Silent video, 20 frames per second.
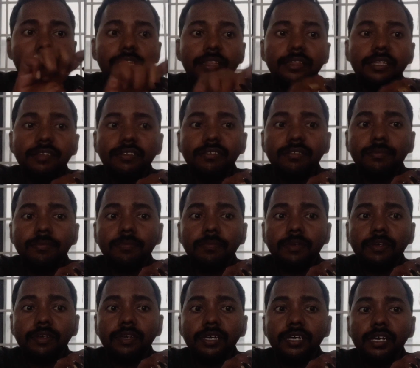This
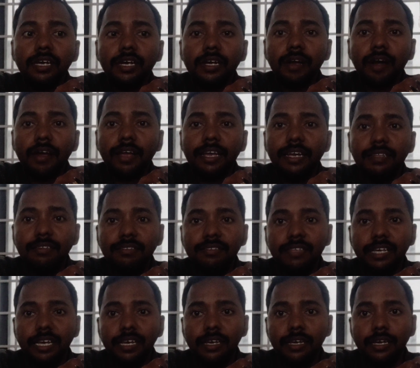coil is
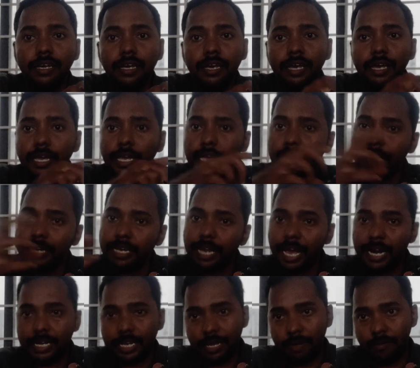the
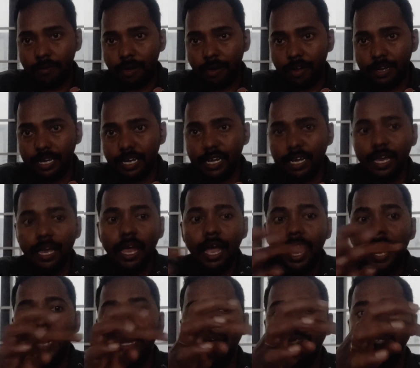inactive coil,
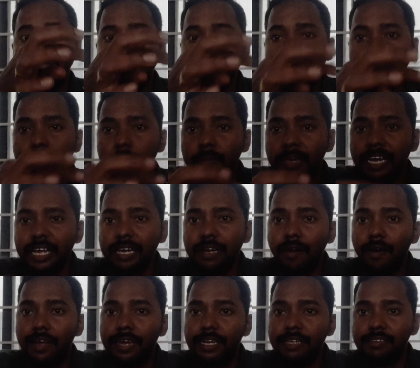and also the remaining
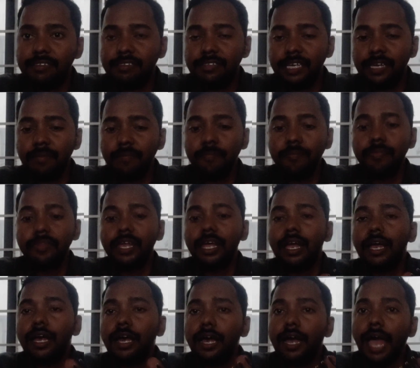coil is the
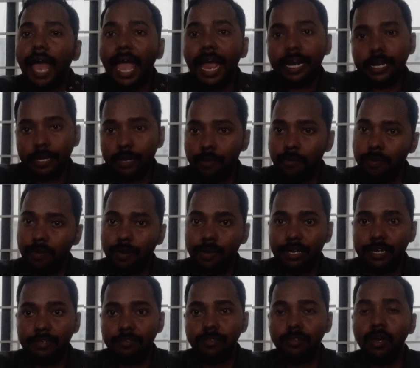active
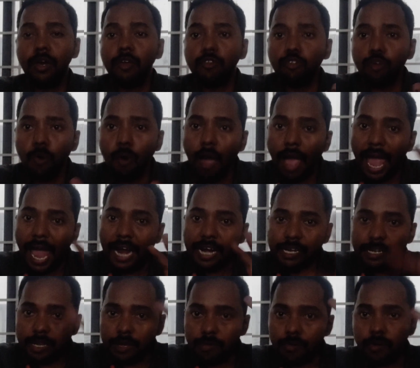coils. So
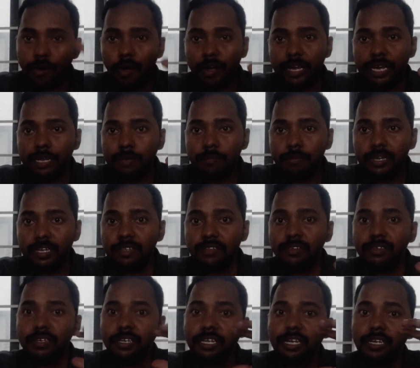active coil means
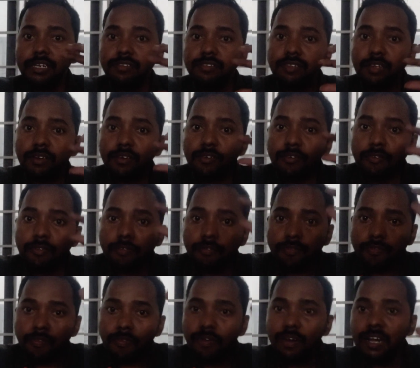it is a
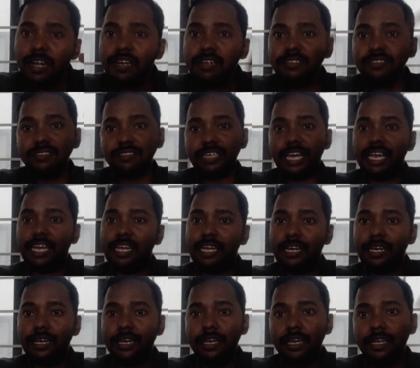full
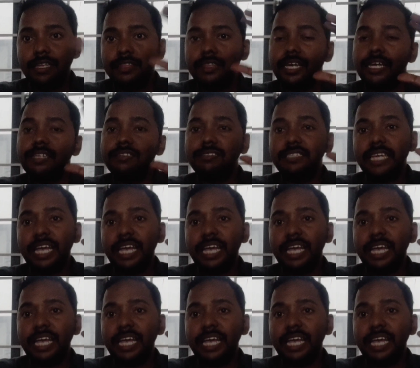cycle, that is